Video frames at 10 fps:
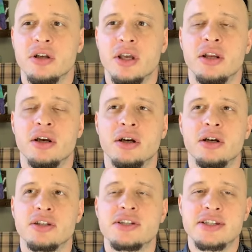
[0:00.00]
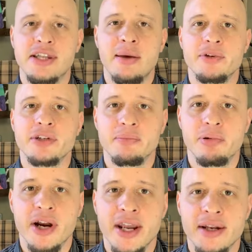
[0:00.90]
the
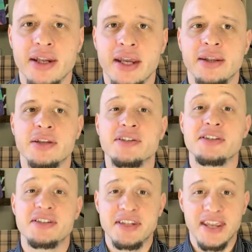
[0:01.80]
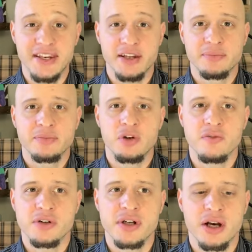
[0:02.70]
brand and then sustain it
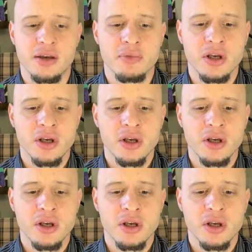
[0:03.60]
over time.